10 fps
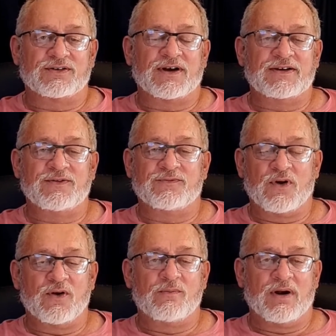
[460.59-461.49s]
and you
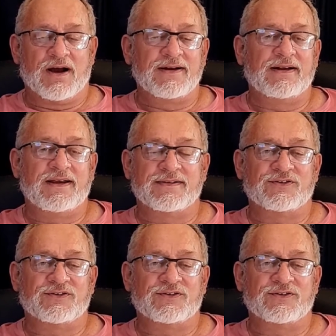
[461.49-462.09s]
follow blindly the